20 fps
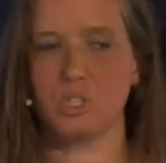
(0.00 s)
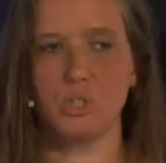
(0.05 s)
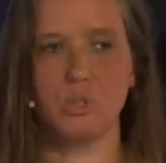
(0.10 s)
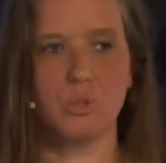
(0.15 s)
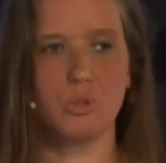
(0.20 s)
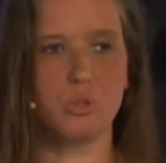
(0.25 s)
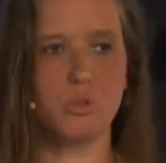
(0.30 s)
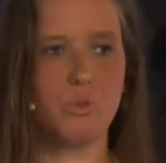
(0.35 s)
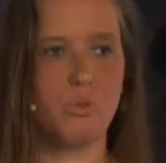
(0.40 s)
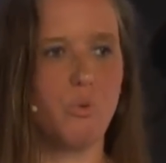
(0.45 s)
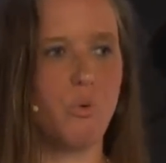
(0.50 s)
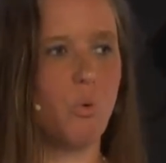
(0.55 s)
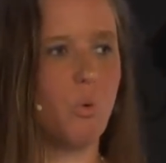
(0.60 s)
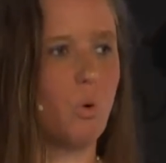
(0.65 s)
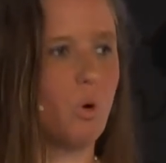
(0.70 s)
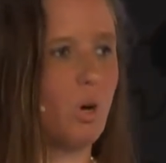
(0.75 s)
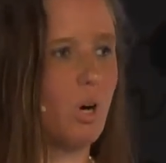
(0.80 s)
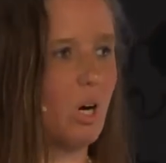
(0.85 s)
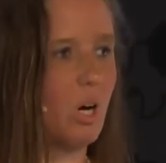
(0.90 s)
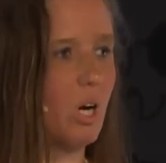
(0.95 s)
used
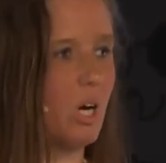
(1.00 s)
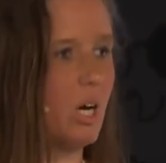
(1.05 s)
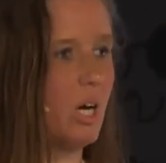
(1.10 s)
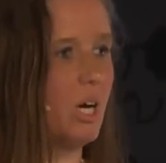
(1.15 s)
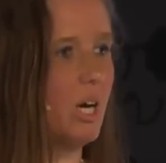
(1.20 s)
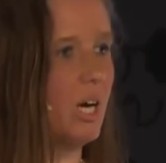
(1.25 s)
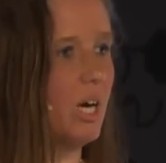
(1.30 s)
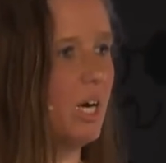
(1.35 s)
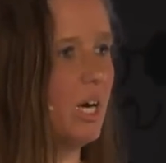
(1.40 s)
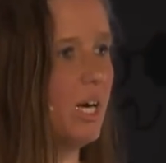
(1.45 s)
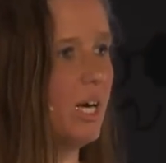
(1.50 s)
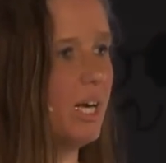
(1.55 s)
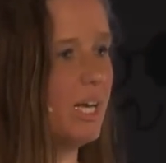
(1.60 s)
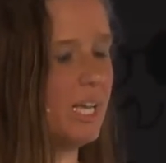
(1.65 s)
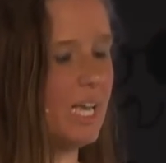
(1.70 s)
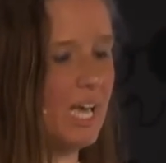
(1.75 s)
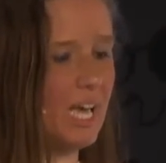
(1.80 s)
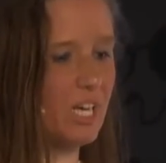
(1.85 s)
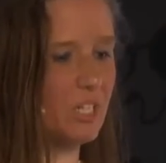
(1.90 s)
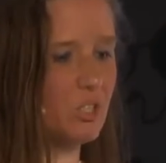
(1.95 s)
for
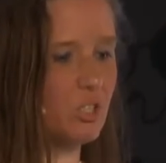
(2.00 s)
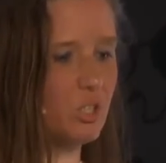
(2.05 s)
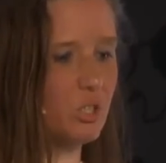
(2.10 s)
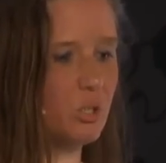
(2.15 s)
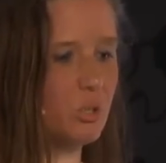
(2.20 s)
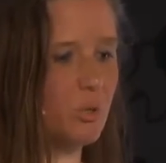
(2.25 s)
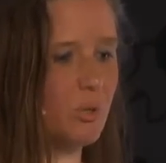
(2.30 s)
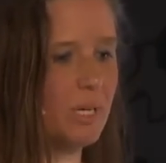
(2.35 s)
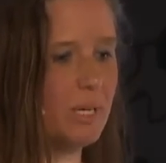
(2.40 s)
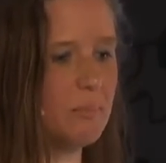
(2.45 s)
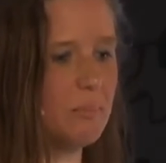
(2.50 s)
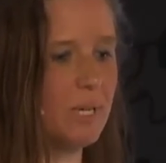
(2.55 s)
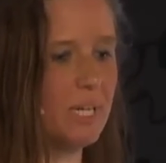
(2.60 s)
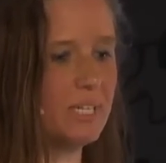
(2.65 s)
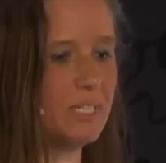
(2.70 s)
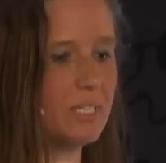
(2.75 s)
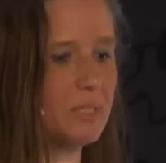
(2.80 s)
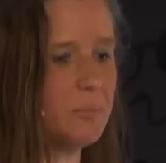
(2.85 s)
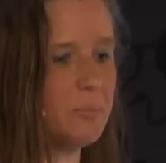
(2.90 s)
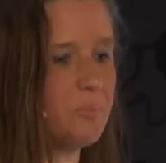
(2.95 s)
cancer
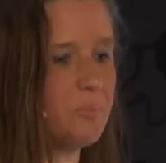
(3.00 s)
treatment.